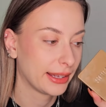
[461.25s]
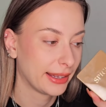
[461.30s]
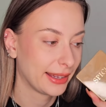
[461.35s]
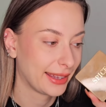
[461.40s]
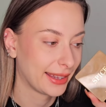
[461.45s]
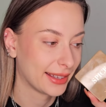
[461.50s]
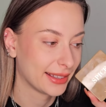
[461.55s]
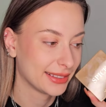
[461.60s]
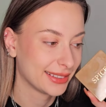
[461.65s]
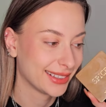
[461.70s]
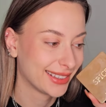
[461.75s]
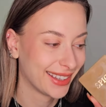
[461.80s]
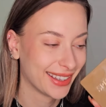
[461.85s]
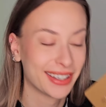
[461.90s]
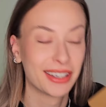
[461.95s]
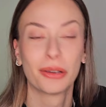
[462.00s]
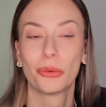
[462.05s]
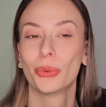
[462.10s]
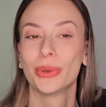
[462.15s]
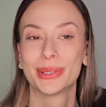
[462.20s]
And
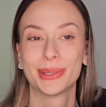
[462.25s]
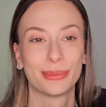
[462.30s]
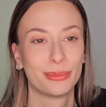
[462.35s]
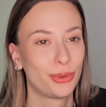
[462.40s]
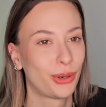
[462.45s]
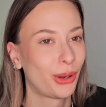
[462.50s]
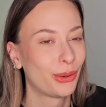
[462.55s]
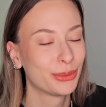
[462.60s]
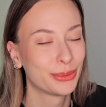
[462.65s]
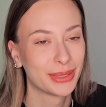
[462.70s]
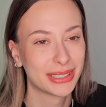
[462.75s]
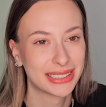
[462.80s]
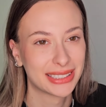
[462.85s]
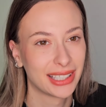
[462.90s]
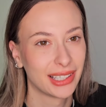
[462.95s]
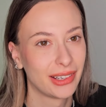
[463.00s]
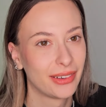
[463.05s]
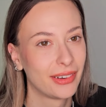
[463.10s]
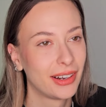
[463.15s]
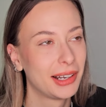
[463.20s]
again, with a brown
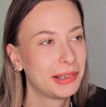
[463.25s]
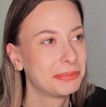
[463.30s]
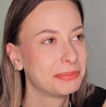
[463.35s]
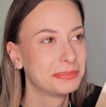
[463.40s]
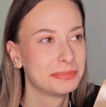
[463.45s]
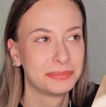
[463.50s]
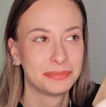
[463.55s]
mascara,